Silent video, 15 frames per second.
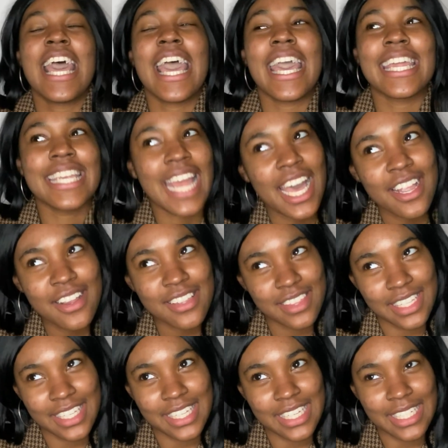And now you're
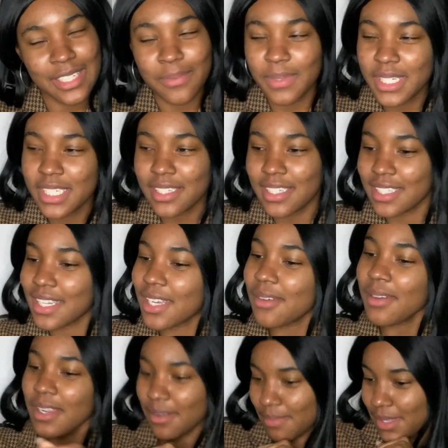thinking and wondering, like,
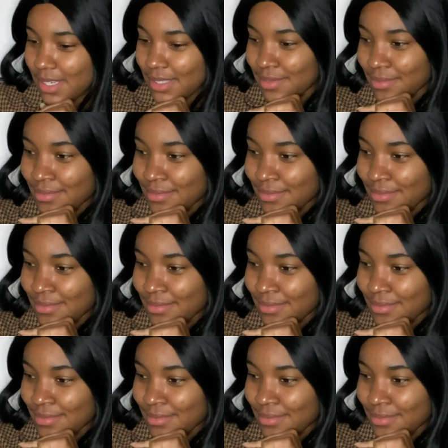wait a minute,